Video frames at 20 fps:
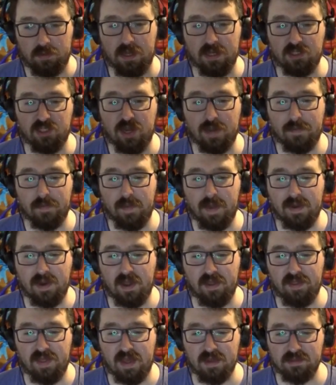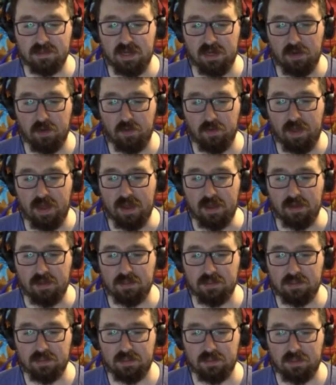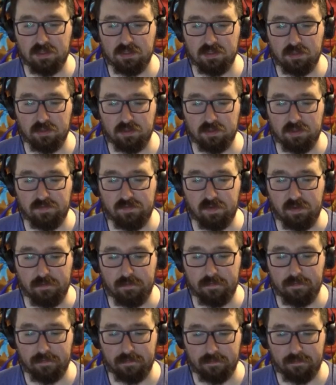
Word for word: Not Child's like 9000, I know that. He's, he's a little different.